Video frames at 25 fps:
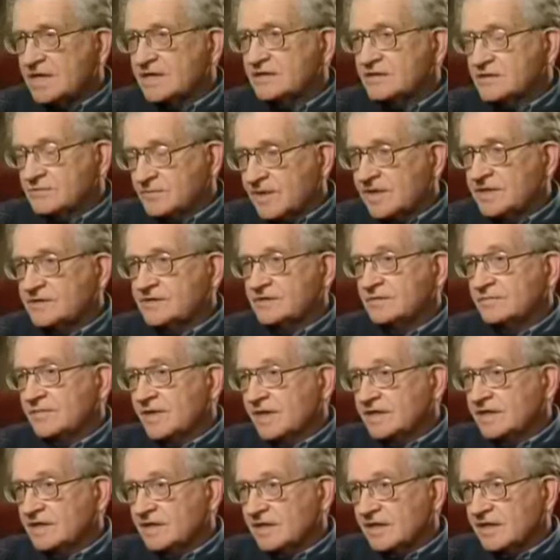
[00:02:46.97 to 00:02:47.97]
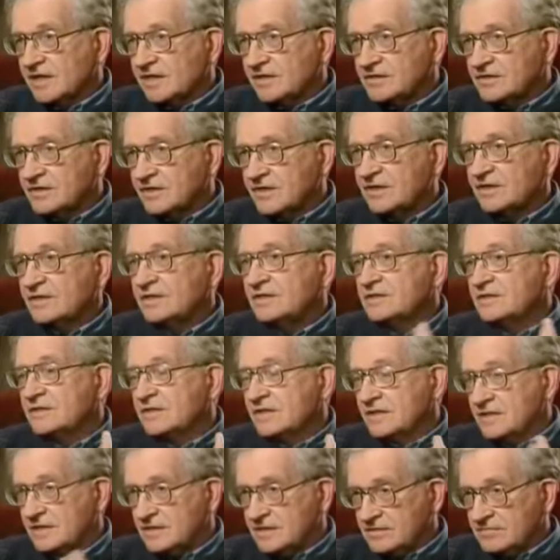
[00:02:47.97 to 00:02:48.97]
a meeting sponsored by the United
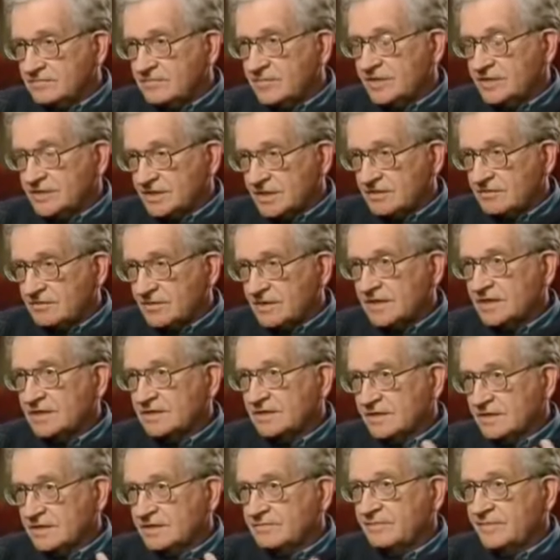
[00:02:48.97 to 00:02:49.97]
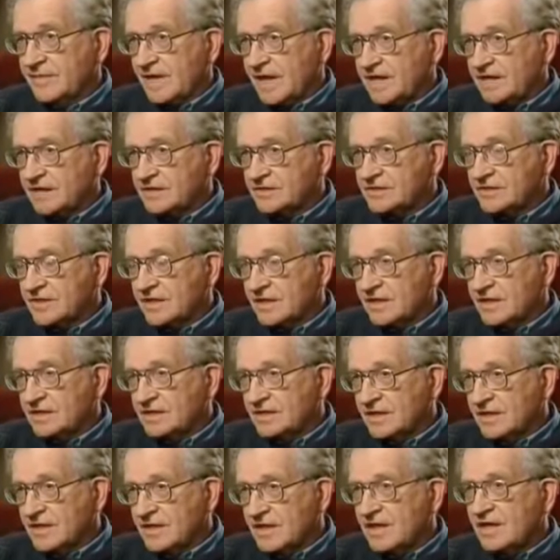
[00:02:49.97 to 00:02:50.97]
States in Peshawar,
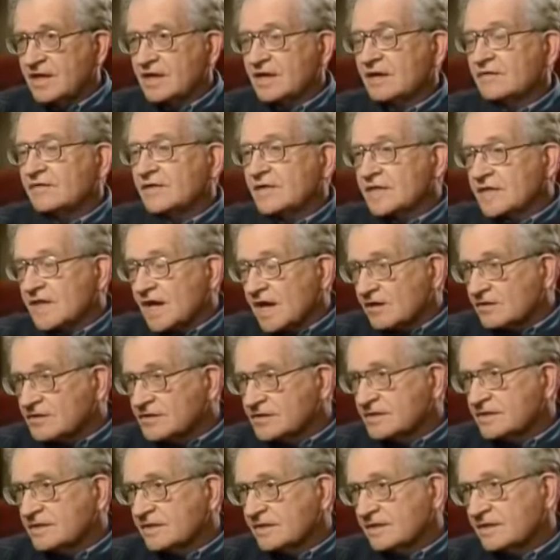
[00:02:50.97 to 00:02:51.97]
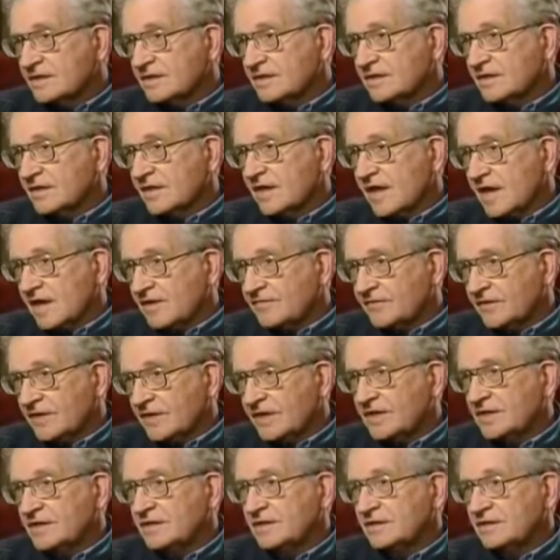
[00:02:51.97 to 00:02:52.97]
Pakistan, of a thousand uh,
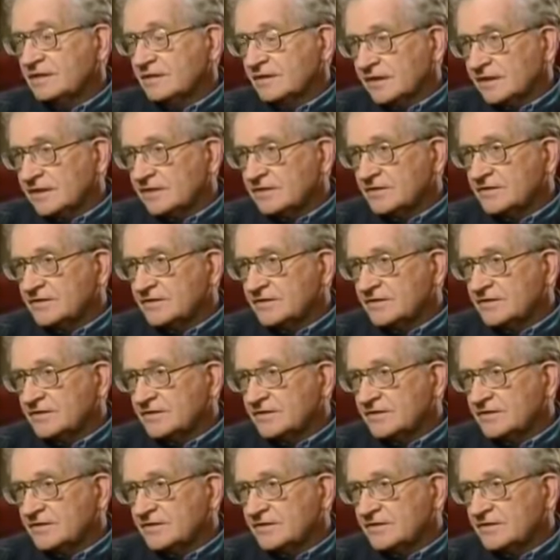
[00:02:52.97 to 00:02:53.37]
Afghan